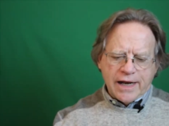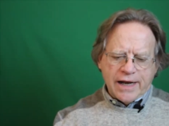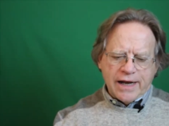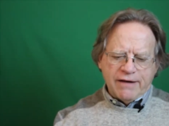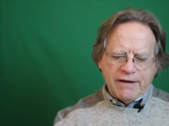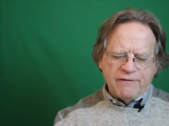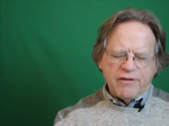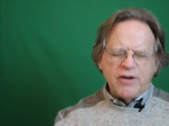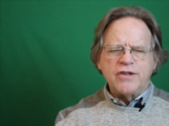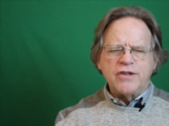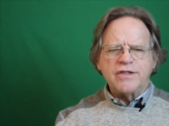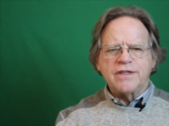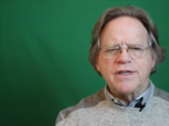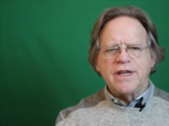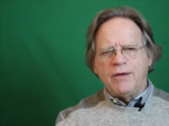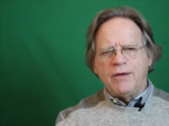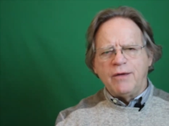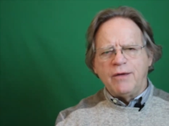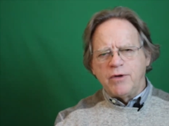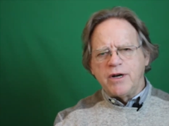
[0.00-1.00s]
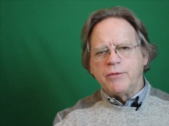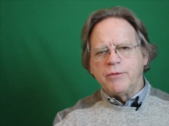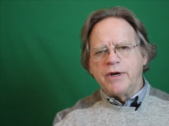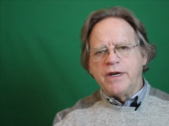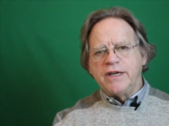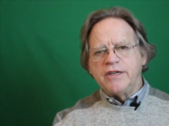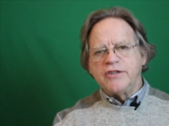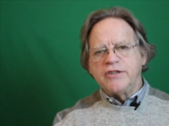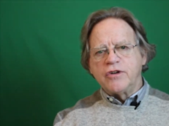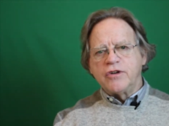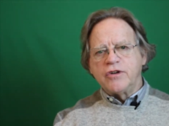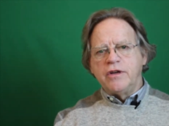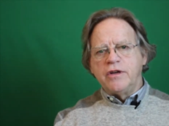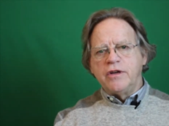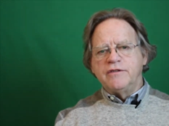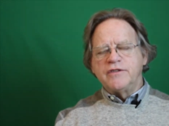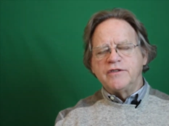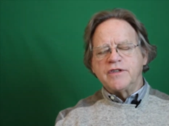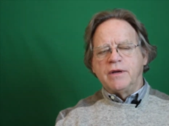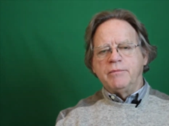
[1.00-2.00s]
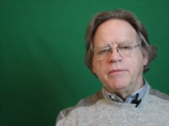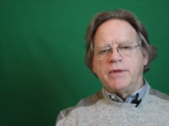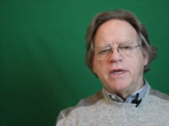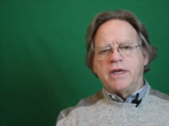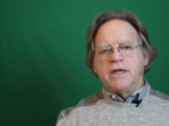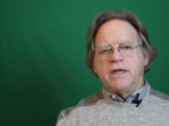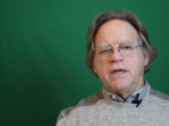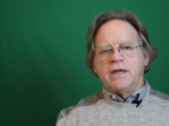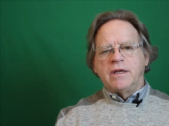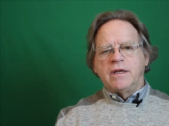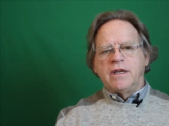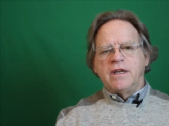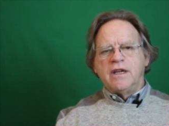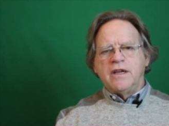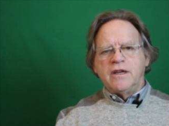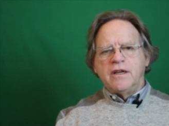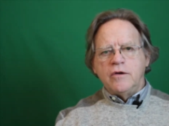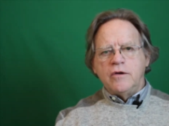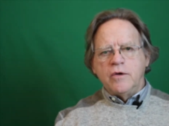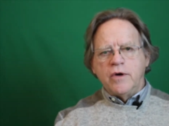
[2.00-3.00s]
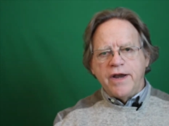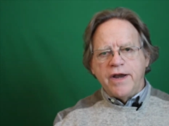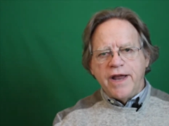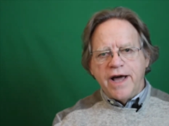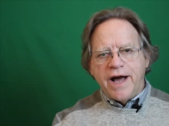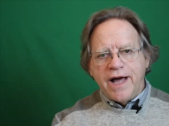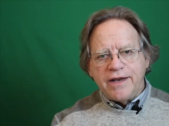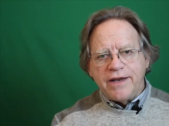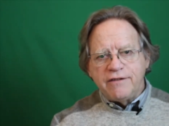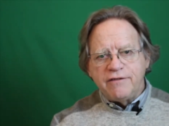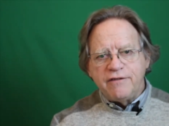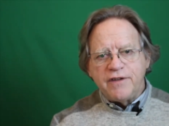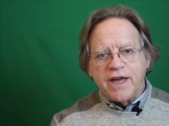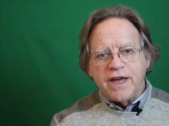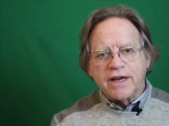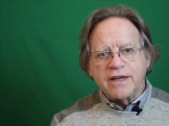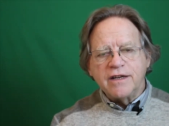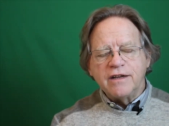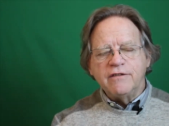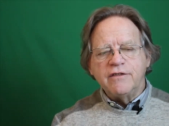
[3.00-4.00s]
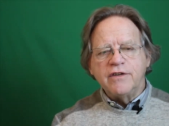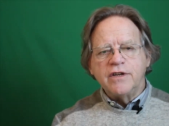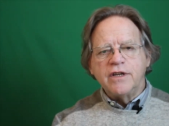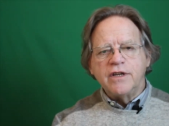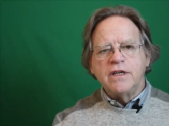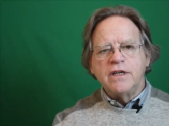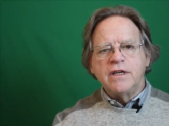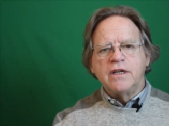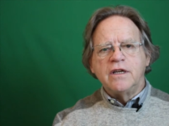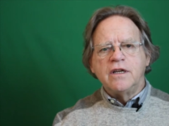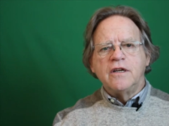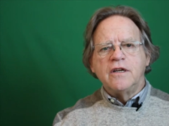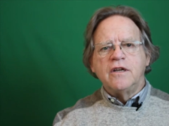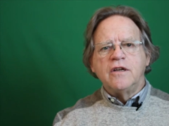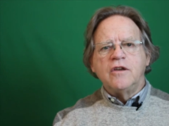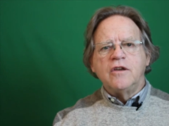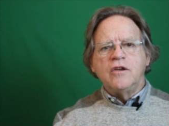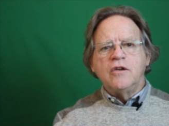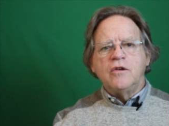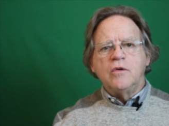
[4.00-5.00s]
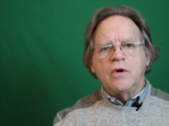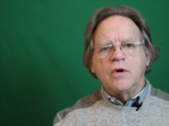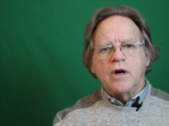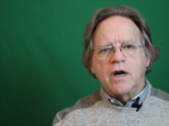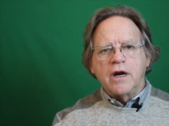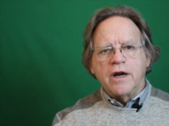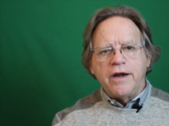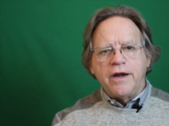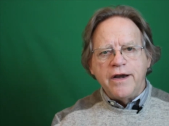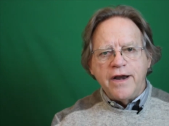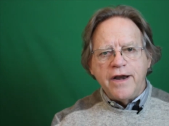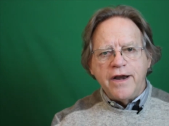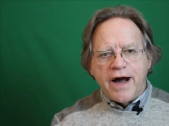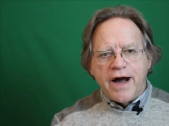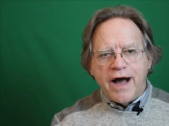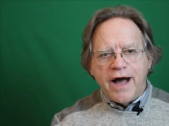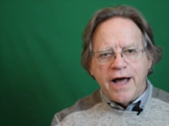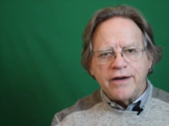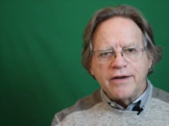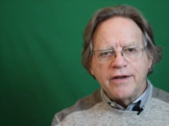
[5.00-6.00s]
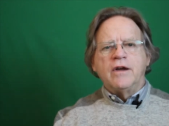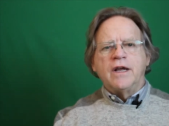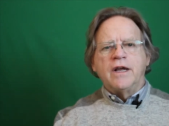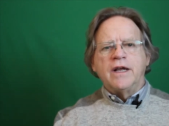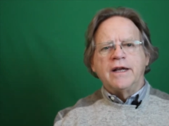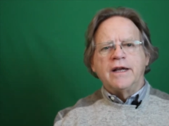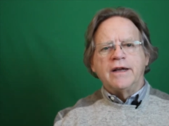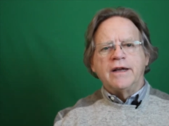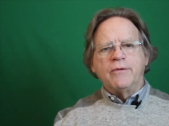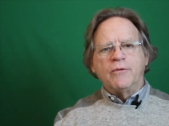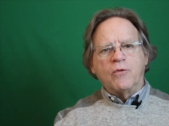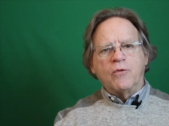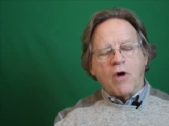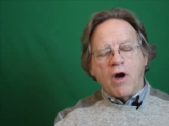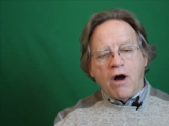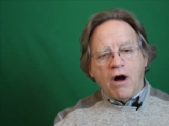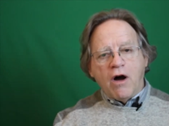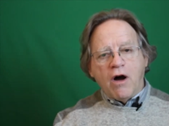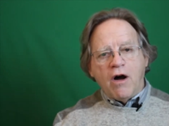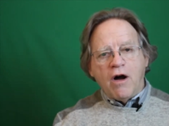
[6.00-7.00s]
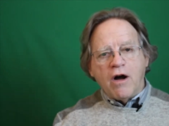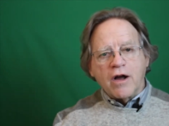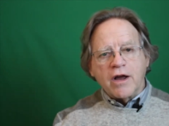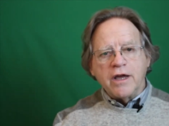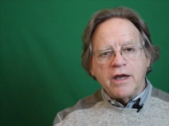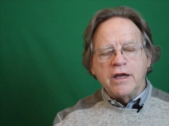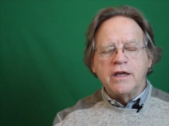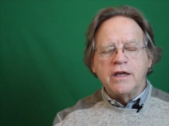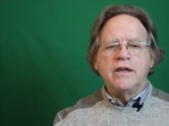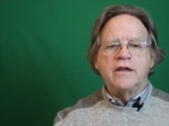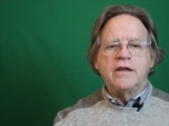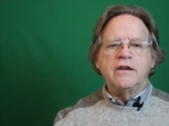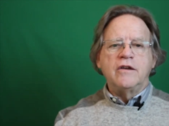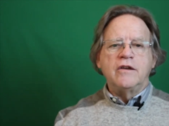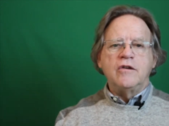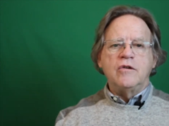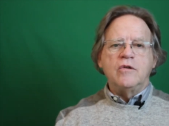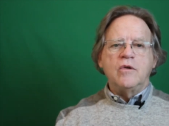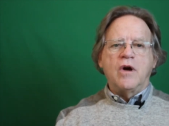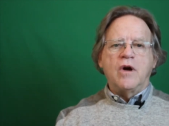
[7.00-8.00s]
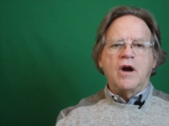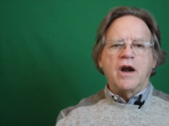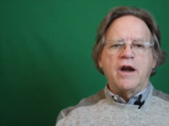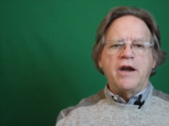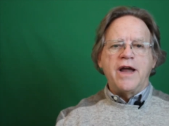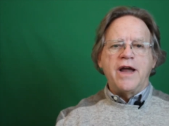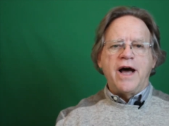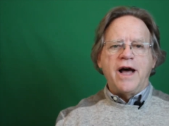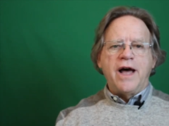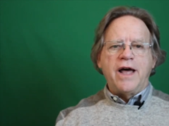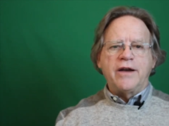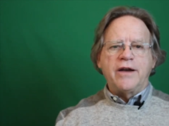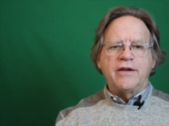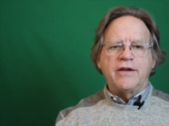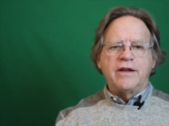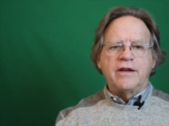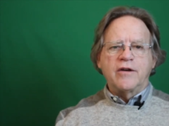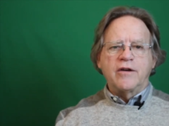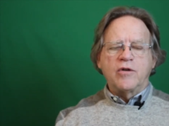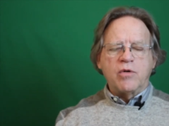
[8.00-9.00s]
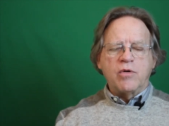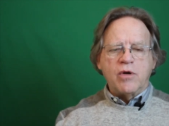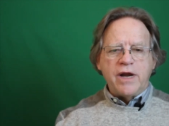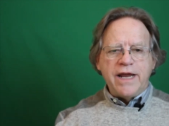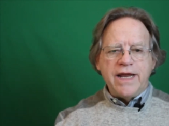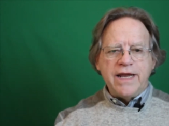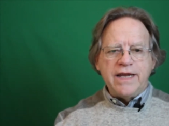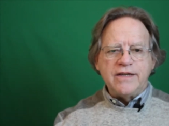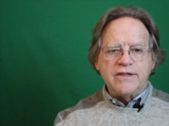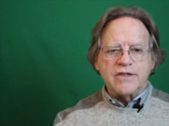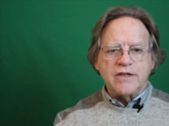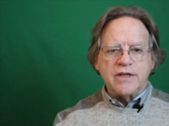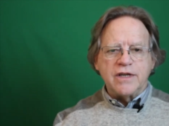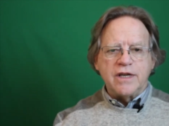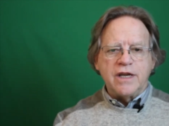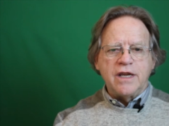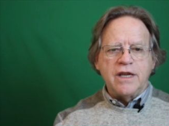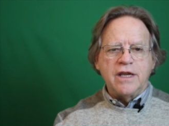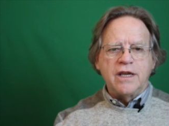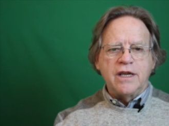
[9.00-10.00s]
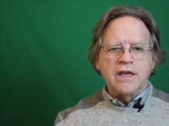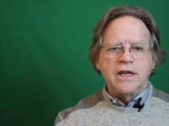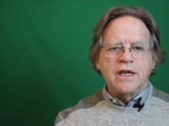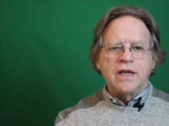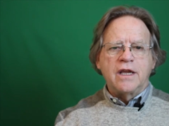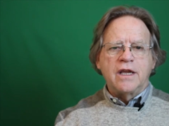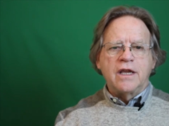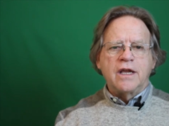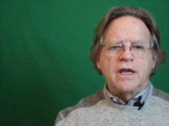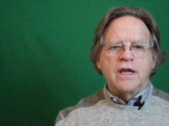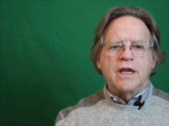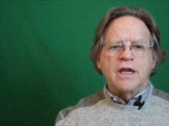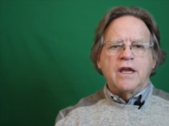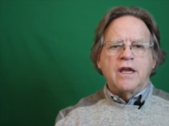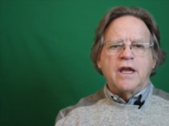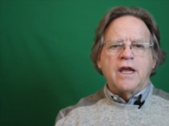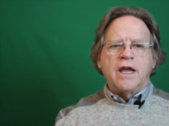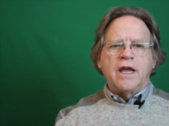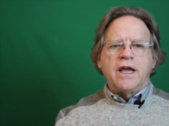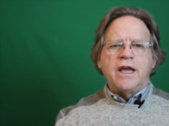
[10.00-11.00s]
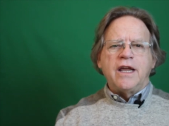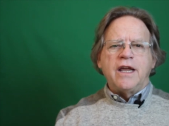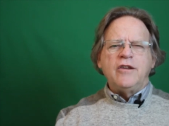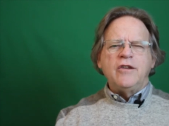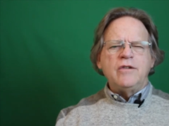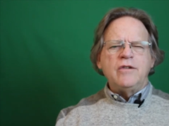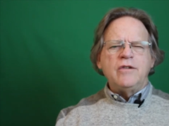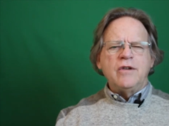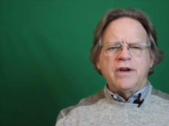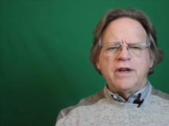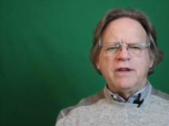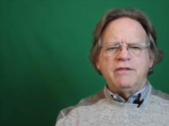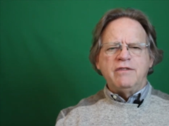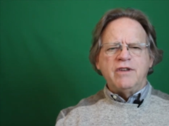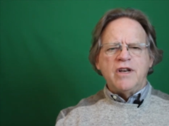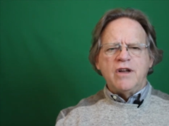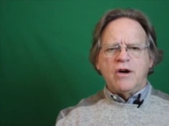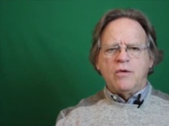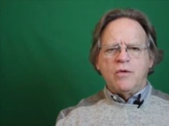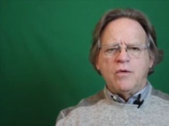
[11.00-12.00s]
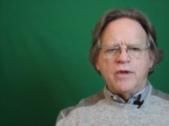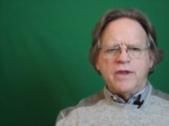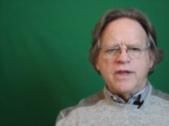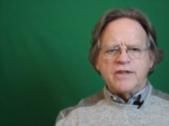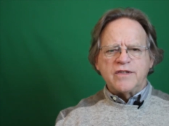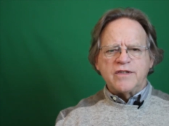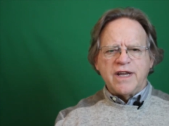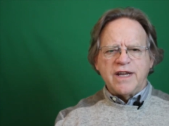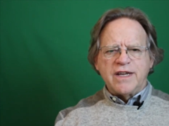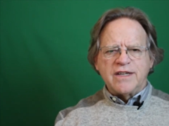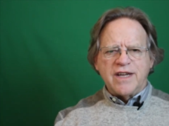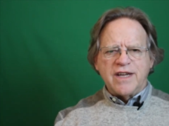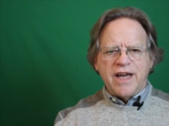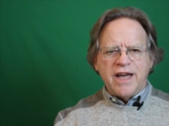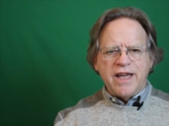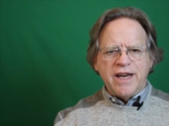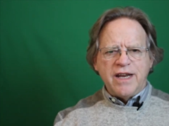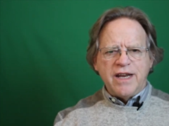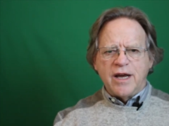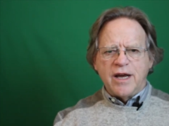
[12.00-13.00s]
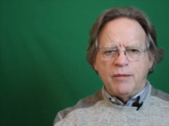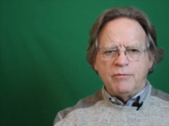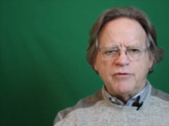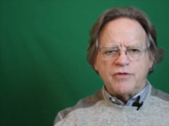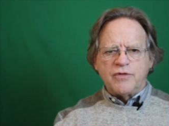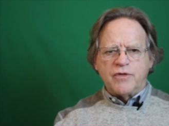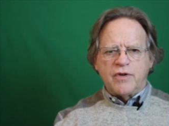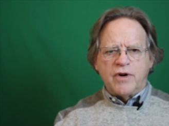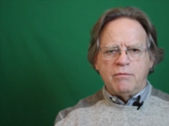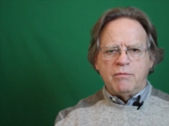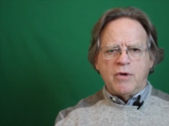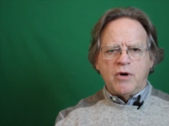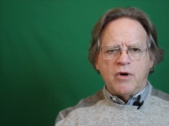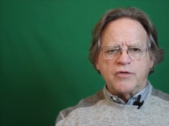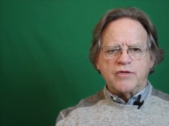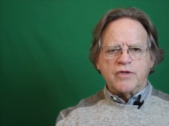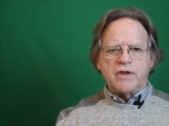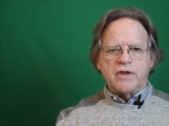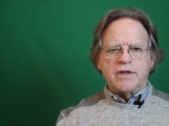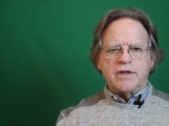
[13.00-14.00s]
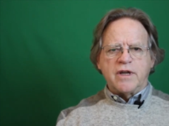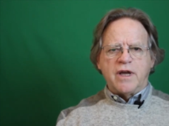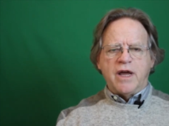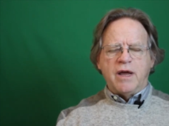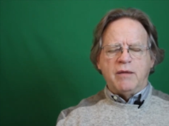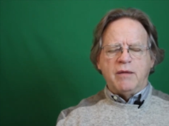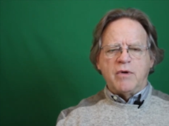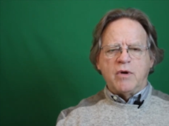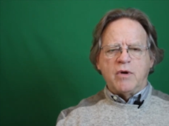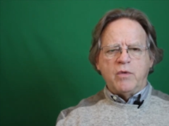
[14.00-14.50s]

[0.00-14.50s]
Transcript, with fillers: First, I want to reassure you of something. You're not defective. You are not wrong. You are not crazy. You don't even know where this anxiety comes from most of the time.